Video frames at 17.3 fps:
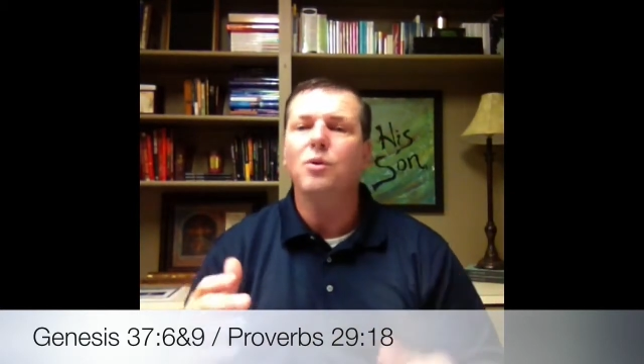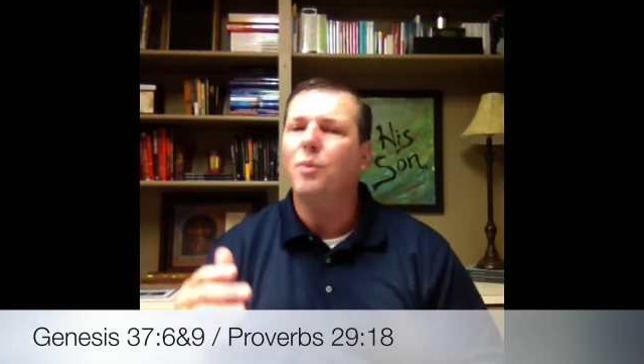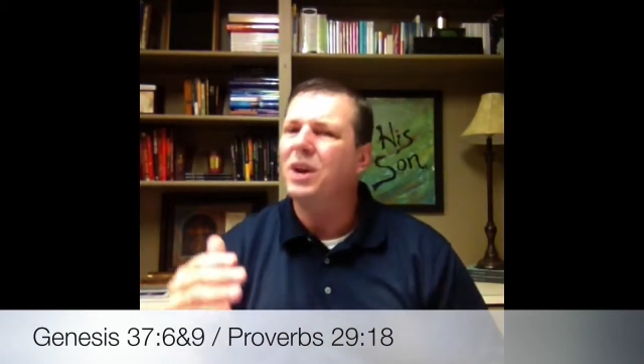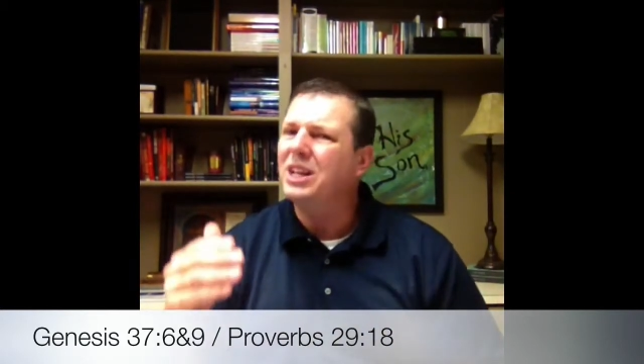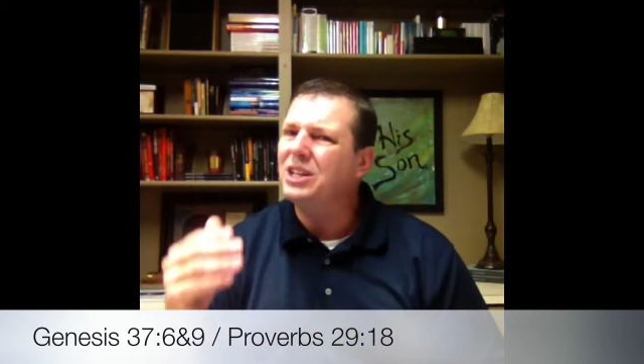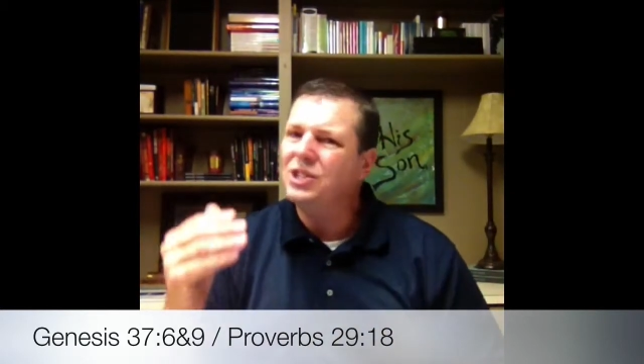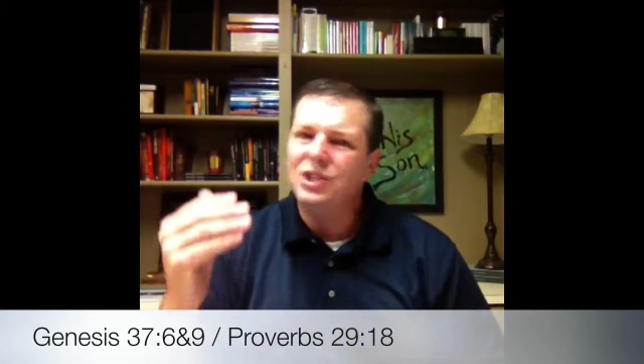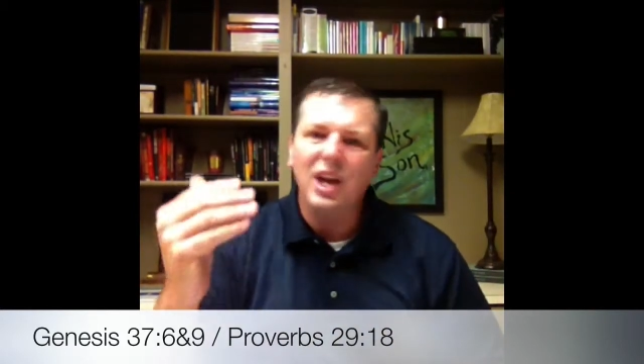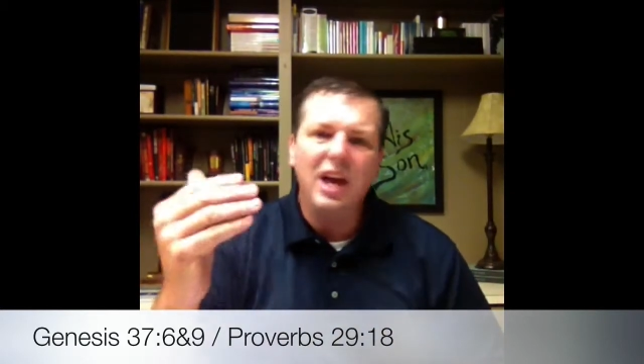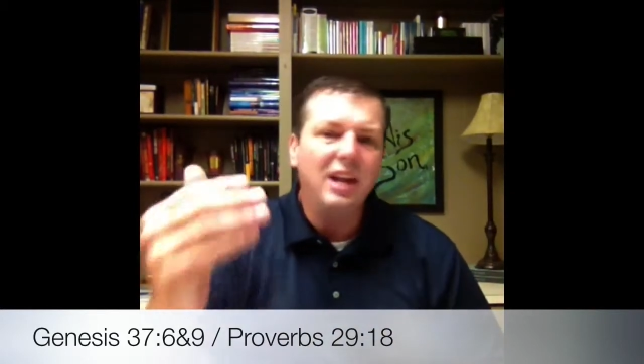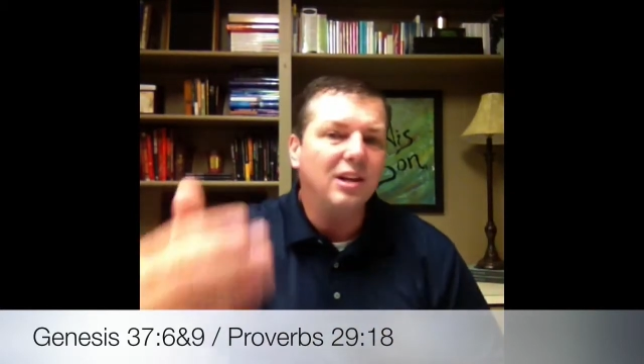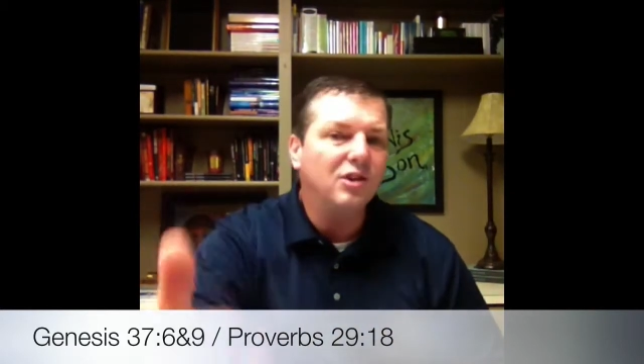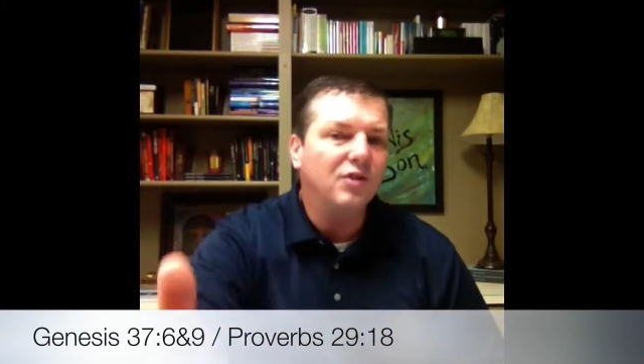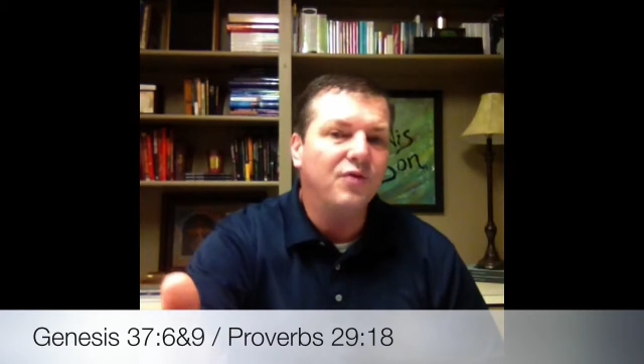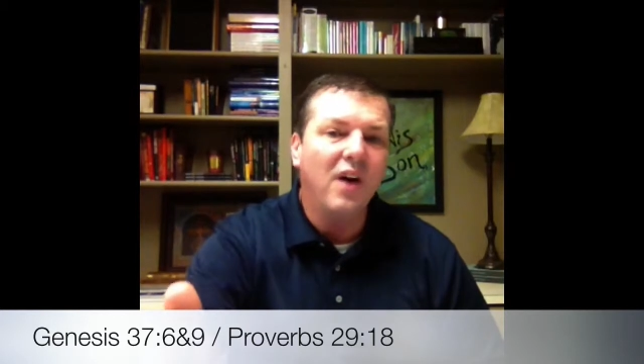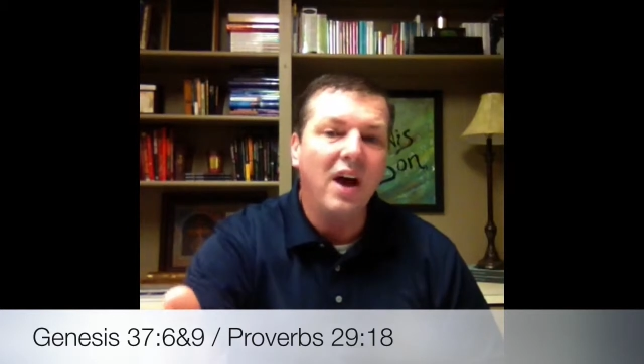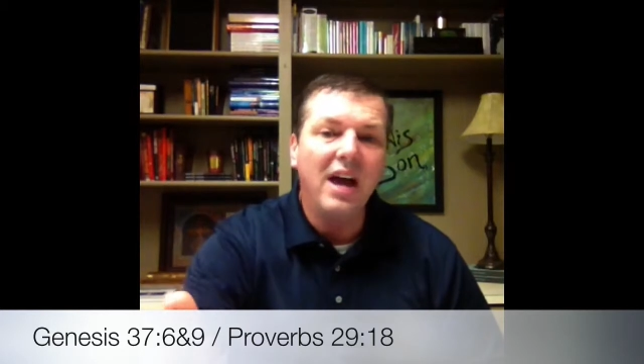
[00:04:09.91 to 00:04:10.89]
when he set
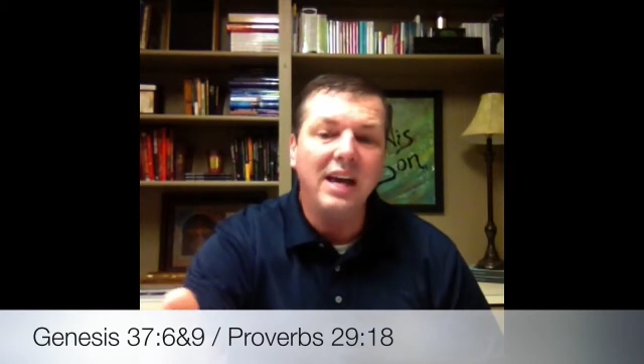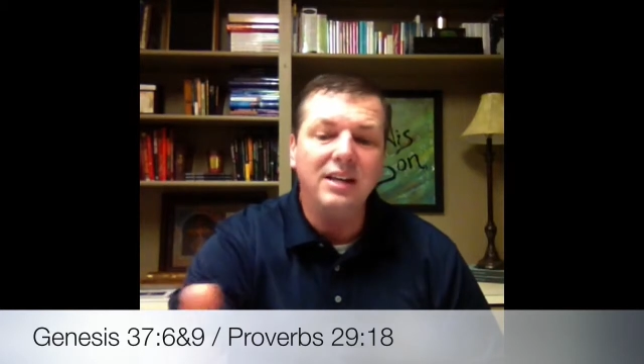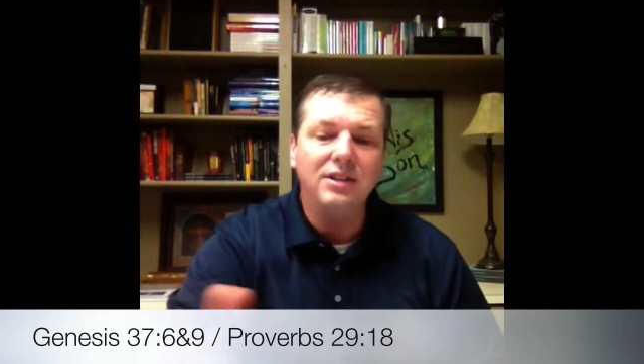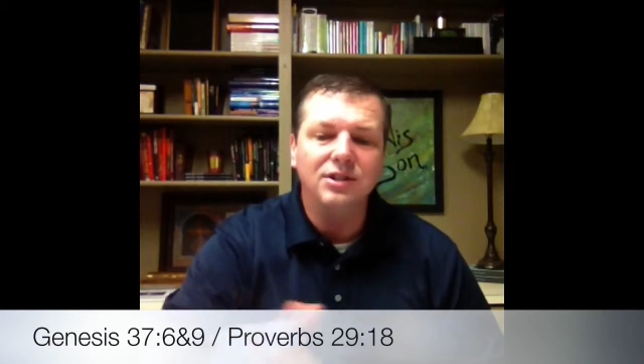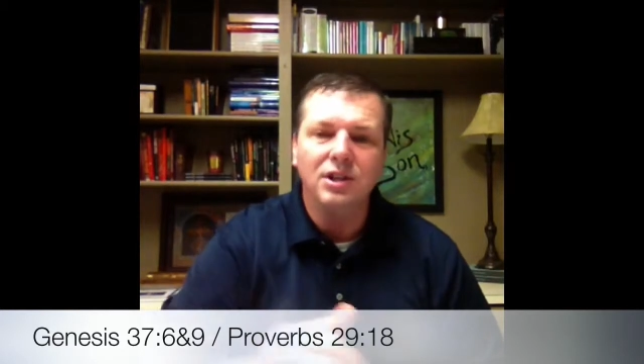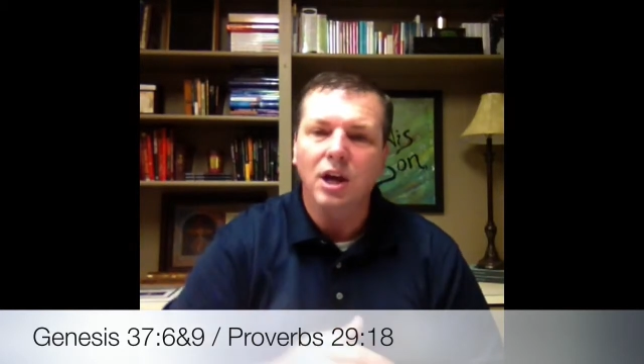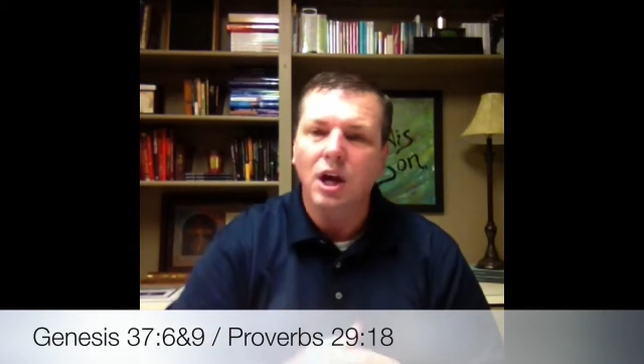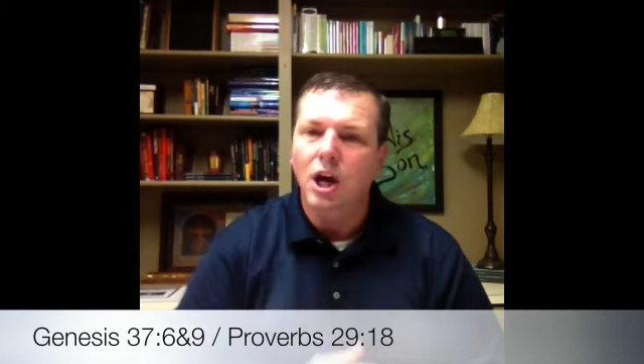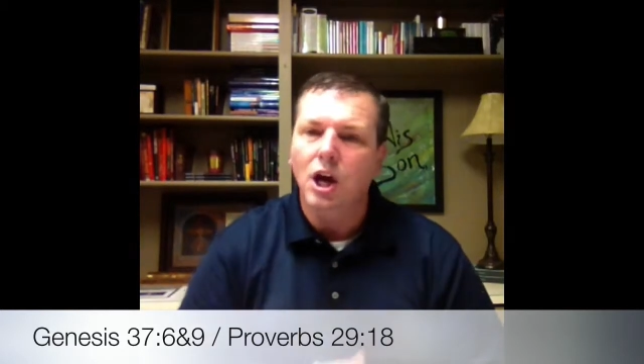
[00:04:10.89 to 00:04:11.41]
his face